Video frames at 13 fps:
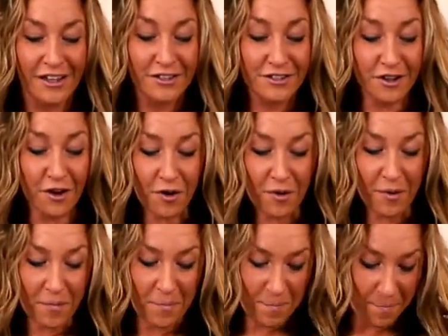
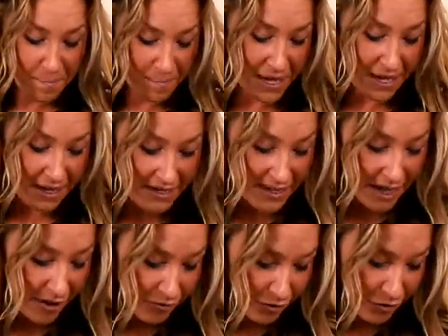So because
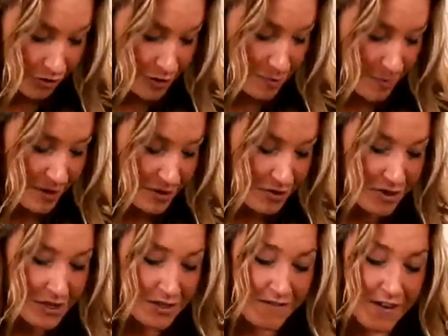A Floral sponsored
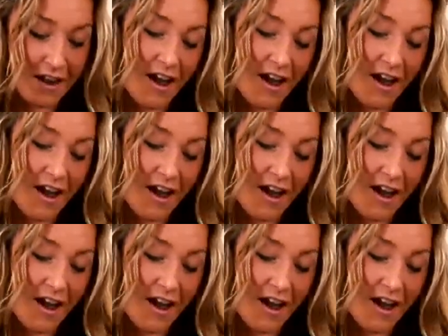this event,